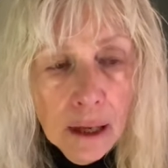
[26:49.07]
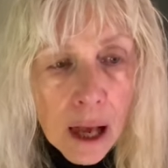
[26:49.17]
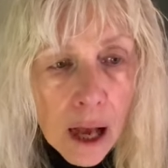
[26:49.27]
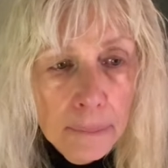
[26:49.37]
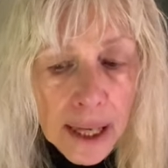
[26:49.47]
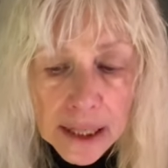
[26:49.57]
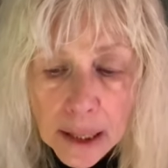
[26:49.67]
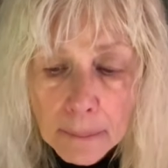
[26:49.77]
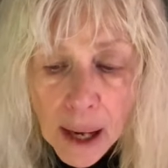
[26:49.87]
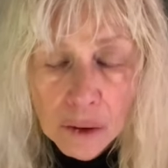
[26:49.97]
um, any
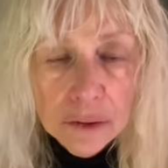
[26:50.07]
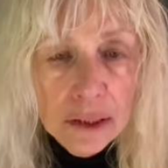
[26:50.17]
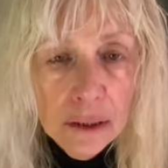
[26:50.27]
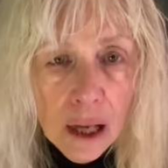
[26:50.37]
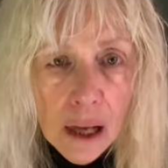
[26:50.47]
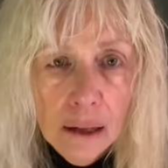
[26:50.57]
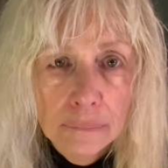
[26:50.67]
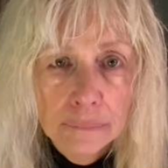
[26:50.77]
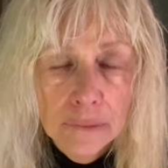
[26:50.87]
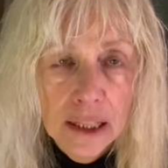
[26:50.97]
amount,
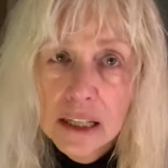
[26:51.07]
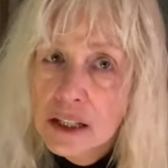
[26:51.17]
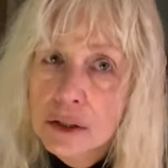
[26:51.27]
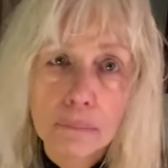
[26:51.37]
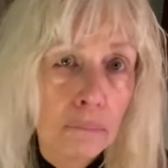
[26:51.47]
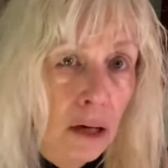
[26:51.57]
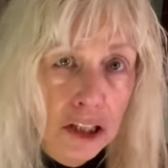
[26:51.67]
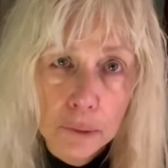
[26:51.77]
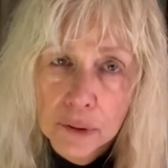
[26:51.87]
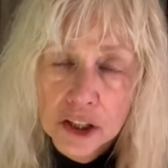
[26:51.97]
um, it is
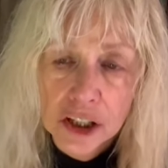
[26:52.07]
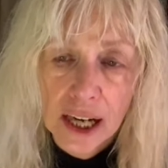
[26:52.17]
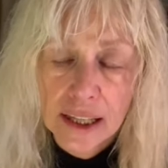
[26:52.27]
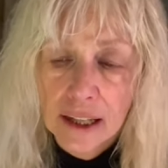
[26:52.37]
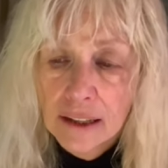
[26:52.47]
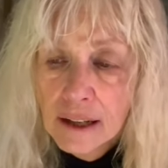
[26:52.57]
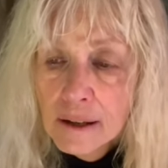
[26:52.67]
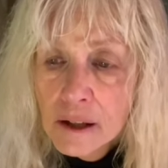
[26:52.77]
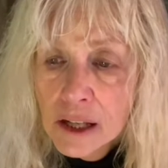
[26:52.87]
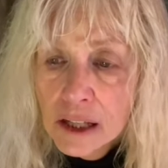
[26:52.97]
much appreciated.
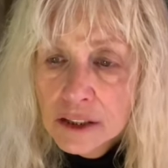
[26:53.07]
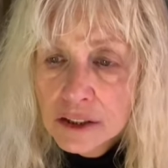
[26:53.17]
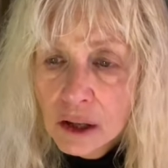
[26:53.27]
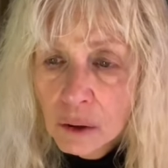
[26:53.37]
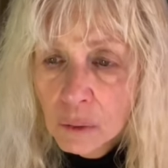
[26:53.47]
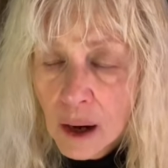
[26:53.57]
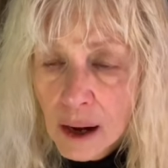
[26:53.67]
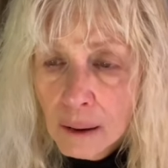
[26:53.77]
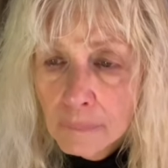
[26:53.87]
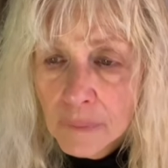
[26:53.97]
So
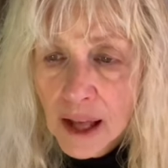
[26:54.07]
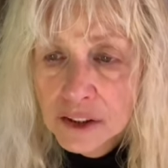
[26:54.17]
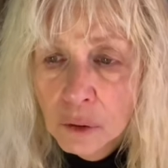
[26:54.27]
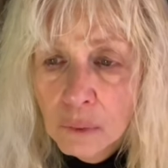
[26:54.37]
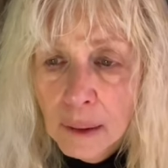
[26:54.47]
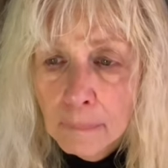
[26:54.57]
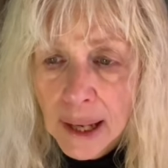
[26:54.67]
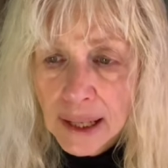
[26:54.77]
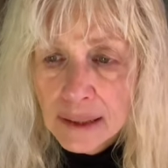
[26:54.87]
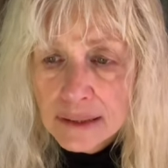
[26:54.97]
um, I don't want
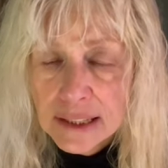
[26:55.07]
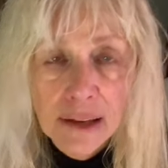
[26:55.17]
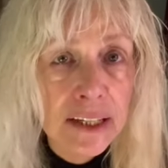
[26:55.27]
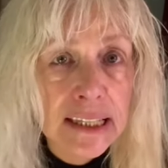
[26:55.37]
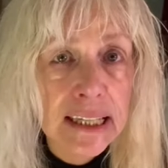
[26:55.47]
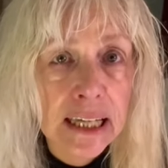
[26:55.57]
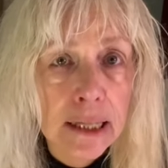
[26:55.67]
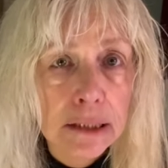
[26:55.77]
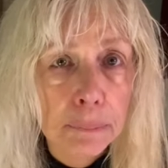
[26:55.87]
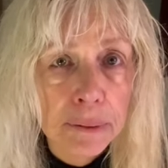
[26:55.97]
my savings to
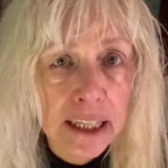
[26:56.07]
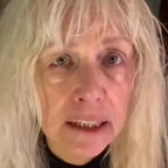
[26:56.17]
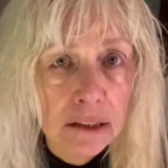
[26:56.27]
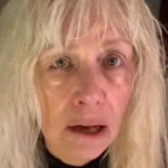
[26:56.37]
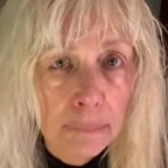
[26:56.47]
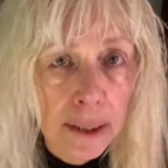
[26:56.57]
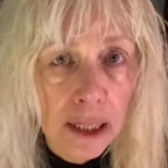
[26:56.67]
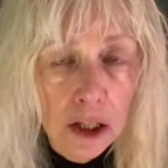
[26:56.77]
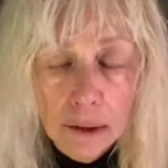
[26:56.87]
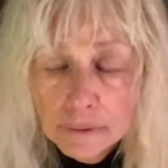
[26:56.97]
get depleted on me
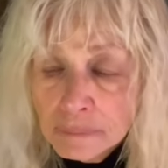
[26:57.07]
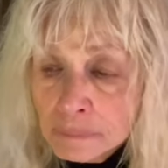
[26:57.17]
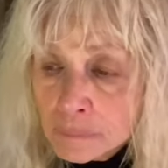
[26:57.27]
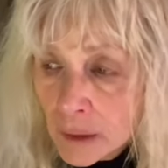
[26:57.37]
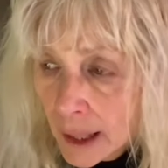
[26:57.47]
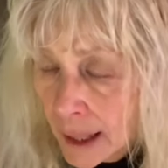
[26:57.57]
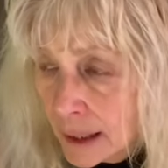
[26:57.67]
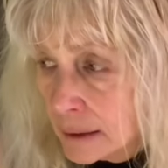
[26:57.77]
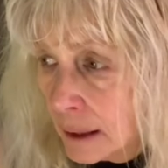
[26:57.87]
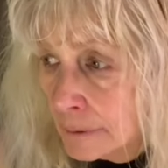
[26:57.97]
here.
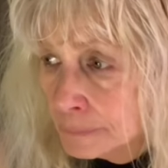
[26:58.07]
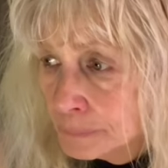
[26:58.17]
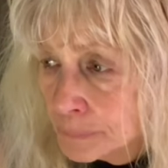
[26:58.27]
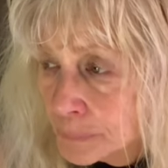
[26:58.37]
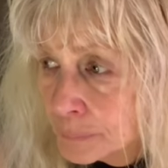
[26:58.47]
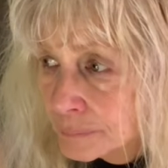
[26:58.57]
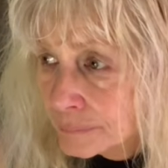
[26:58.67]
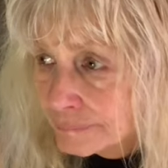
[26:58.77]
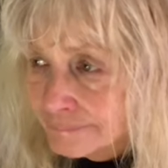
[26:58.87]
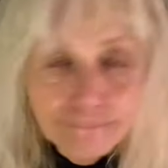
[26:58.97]
And um,
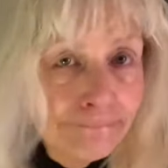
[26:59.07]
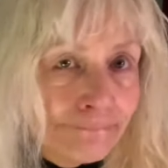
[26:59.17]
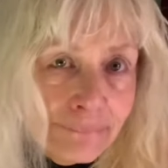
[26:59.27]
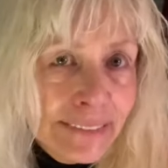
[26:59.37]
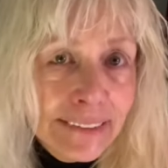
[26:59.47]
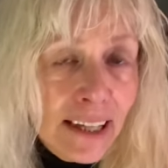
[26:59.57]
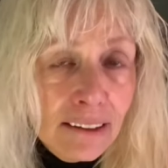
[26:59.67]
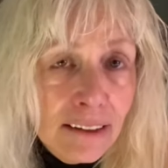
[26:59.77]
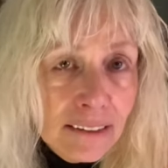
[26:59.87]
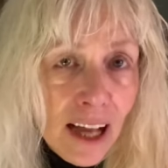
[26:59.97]

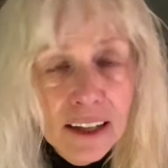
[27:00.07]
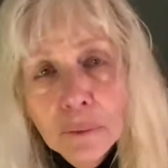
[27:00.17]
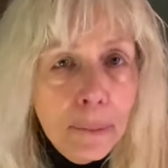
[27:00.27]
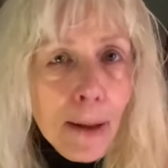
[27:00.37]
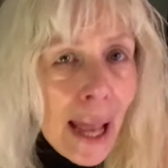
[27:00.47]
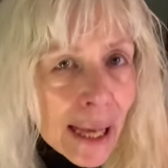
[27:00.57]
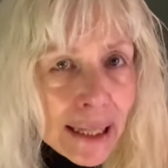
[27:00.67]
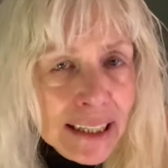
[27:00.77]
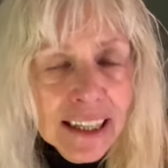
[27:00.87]
there, I don't want to beg.